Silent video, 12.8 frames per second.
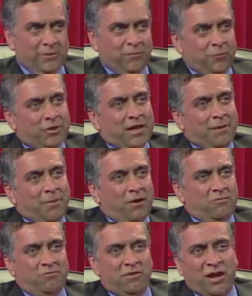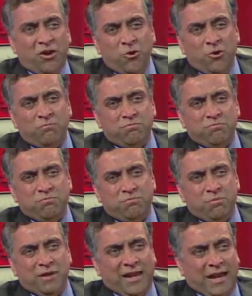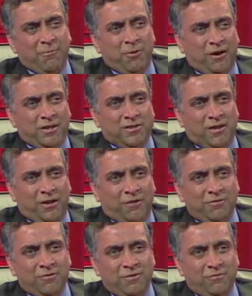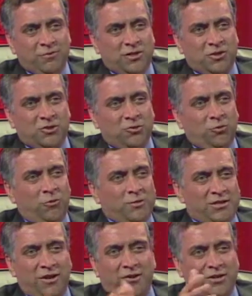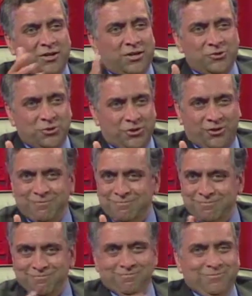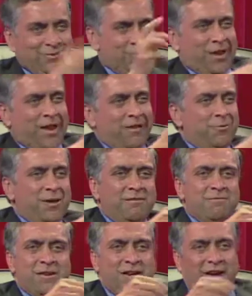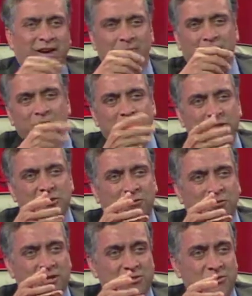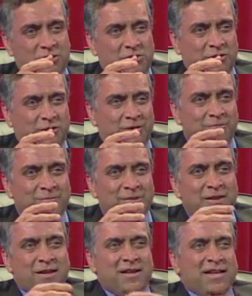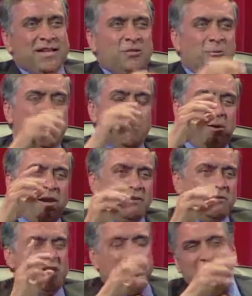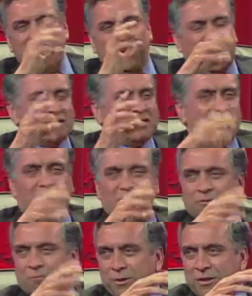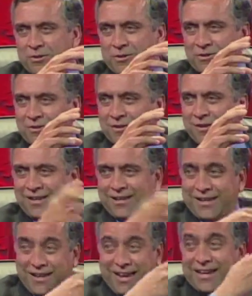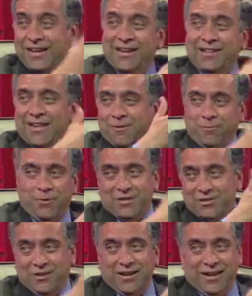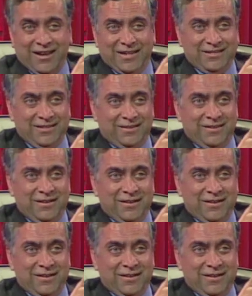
if you think about, there are no cameras now which are sold which are not digital. So every camera being sold is digital. So people are taking lots and lots of pictures and creating their personal content.